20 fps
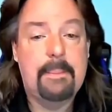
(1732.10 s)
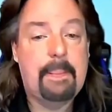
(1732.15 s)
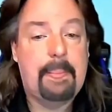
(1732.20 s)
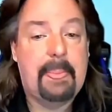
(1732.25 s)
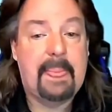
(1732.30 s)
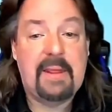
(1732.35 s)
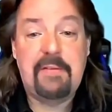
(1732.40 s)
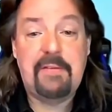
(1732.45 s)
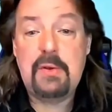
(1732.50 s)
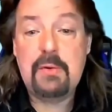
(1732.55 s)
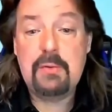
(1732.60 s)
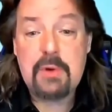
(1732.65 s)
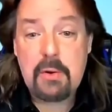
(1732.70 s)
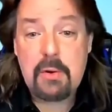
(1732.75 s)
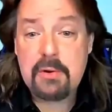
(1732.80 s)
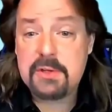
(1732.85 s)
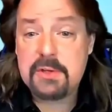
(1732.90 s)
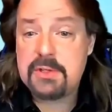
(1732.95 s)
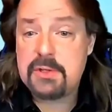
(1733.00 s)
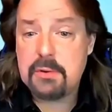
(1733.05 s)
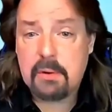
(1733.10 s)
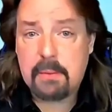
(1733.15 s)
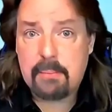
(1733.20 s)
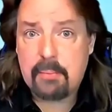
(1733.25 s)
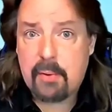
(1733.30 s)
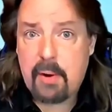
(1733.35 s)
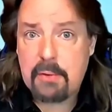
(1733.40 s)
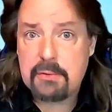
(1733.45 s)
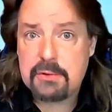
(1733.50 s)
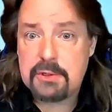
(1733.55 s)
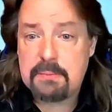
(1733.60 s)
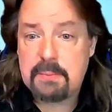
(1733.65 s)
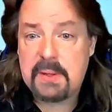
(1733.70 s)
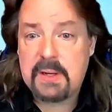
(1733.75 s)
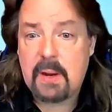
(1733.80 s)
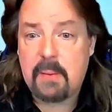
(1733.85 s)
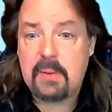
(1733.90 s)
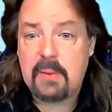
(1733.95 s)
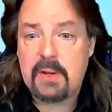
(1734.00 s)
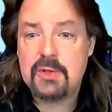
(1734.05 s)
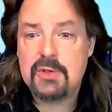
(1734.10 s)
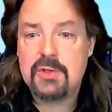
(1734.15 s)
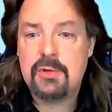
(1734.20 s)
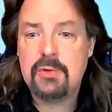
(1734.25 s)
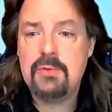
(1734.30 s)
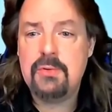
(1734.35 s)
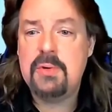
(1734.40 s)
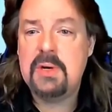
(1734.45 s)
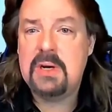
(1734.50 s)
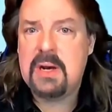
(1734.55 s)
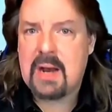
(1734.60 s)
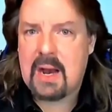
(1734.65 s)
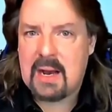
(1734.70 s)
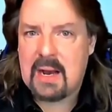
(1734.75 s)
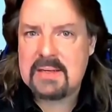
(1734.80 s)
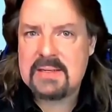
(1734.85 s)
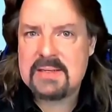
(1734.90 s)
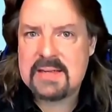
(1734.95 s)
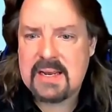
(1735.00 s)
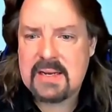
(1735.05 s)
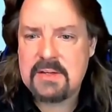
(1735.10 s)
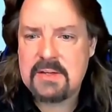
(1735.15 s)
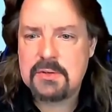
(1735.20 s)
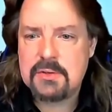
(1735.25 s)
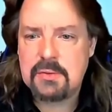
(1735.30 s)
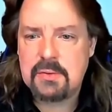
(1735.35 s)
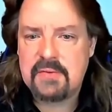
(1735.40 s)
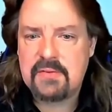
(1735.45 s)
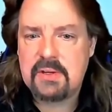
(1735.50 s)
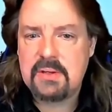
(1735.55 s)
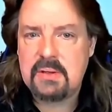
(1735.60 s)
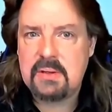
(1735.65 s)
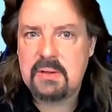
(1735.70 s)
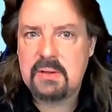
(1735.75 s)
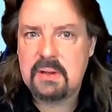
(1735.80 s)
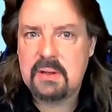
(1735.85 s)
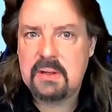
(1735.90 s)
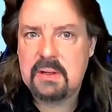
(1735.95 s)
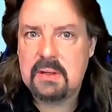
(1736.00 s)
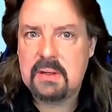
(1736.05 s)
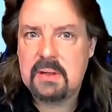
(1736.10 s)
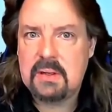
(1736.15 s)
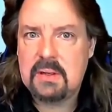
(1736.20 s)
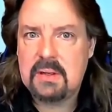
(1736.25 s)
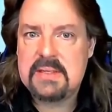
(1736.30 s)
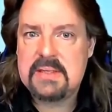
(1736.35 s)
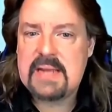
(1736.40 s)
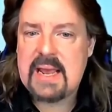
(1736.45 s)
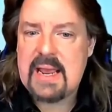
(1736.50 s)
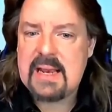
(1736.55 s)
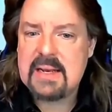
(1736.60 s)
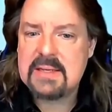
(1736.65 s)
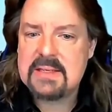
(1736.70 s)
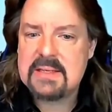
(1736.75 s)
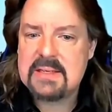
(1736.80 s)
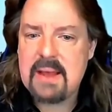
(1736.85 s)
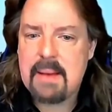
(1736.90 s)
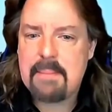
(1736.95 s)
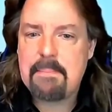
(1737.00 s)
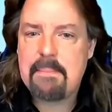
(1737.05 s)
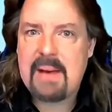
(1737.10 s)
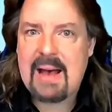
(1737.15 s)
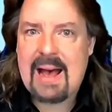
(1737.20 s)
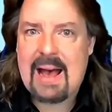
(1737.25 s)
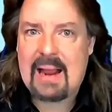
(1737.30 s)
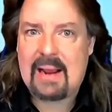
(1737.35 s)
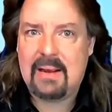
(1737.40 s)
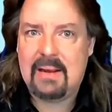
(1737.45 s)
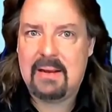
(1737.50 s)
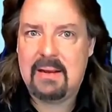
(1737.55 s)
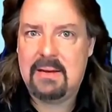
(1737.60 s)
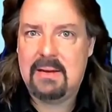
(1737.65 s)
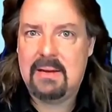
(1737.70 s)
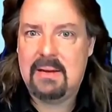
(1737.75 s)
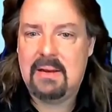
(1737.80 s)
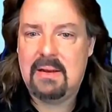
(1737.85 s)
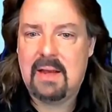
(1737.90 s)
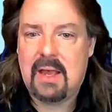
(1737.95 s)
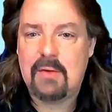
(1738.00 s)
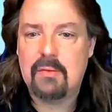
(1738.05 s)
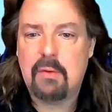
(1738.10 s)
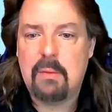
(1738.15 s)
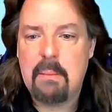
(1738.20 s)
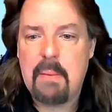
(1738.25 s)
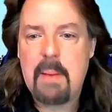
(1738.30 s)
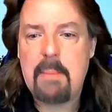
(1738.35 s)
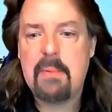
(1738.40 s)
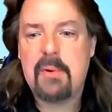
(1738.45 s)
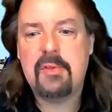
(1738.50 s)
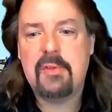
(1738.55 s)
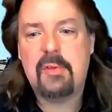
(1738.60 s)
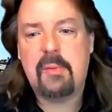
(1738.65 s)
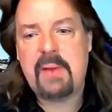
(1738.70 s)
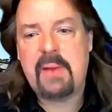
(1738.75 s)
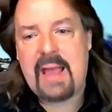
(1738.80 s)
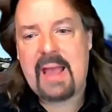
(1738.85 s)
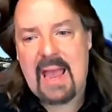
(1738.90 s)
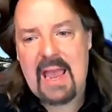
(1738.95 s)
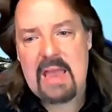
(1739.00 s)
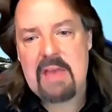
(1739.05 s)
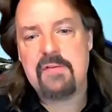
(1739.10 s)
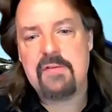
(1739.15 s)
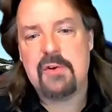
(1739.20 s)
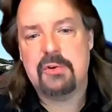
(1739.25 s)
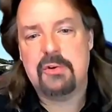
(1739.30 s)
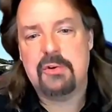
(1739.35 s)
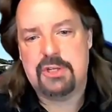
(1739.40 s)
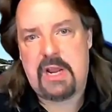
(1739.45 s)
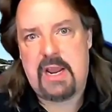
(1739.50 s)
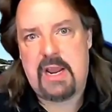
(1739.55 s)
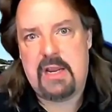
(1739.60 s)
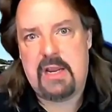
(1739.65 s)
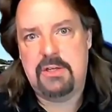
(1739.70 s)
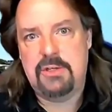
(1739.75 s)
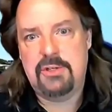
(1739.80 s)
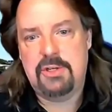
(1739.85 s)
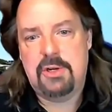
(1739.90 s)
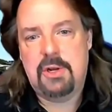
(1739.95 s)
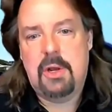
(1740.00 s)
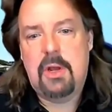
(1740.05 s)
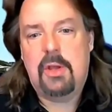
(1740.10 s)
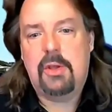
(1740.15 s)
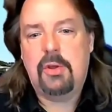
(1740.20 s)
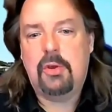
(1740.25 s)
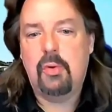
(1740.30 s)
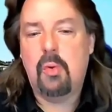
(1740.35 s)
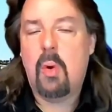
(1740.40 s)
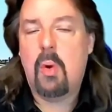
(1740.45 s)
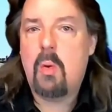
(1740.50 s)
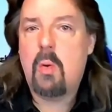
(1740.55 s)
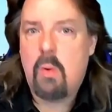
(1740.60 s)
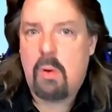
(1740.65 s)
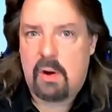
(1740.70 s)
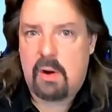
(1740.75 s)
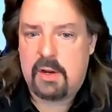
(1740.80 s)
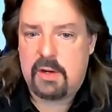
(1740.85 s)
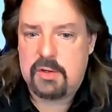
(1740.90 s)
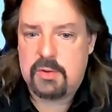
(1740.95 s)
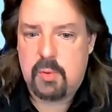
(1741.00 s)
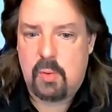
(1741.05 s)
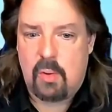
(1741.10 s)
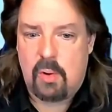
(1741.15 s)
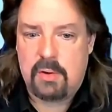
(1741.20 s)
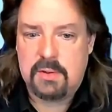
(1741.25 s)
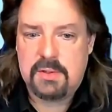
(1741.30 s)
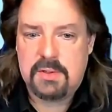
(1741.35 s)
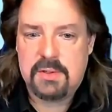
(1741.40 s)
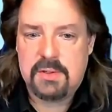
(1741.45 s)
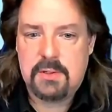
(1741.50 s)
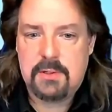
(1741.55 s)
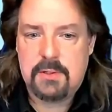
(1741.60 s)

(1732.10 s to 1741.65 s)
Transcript: if you notice your approach becoming too content driven, take a step back and remember the behavior change you are working towards.